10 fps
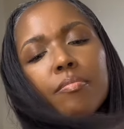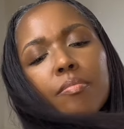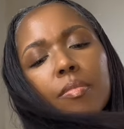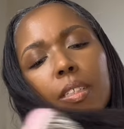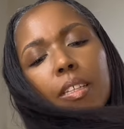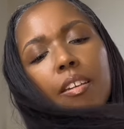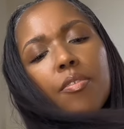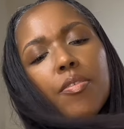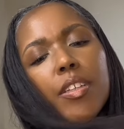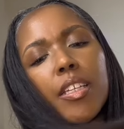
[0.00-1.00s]
And I
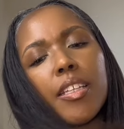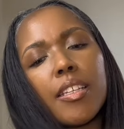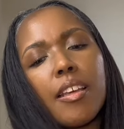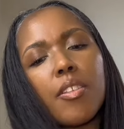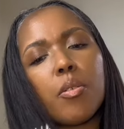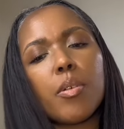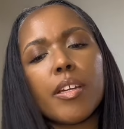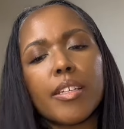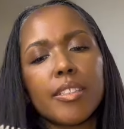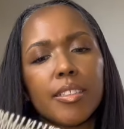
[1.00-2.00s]
feel another
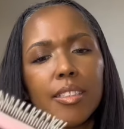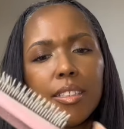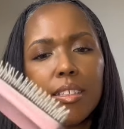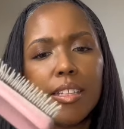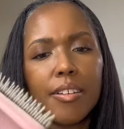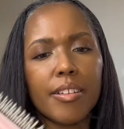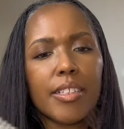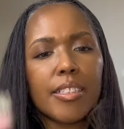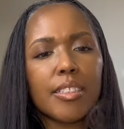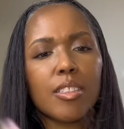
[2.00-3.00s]
one. There it is,
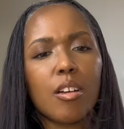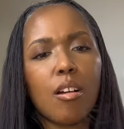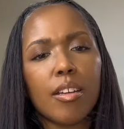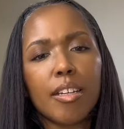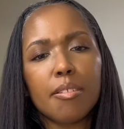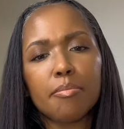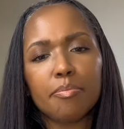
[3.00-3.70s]
it's caught up.